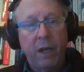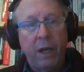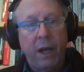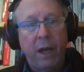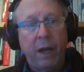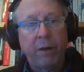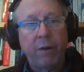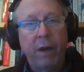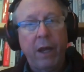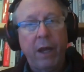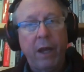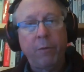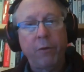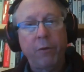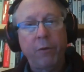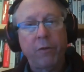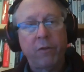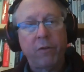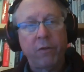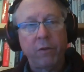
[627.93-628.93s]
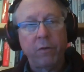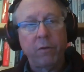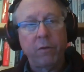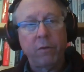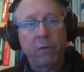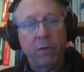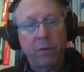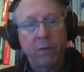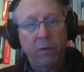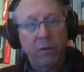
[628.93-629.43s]
and are able to
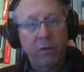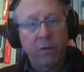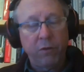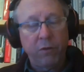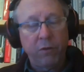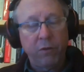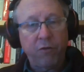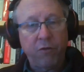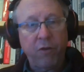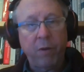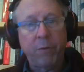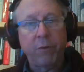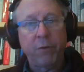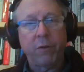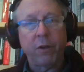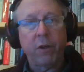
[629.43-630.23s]
contribute